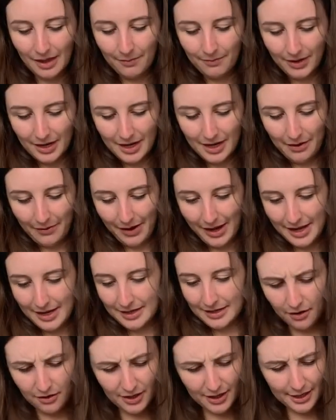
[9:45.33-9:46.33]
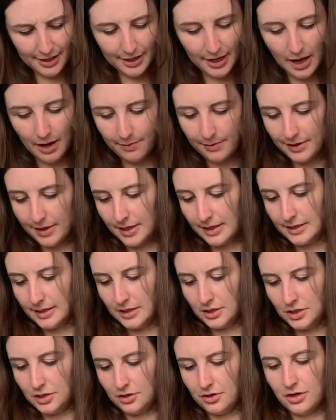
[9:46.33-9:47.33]
But anyway, I've got a couple of things I
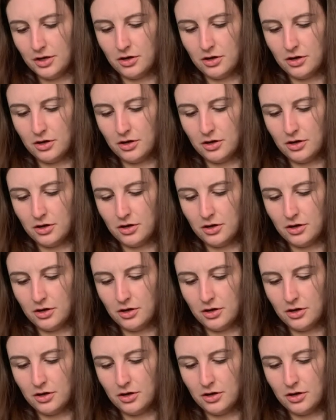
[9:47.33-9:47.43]
didn't show you.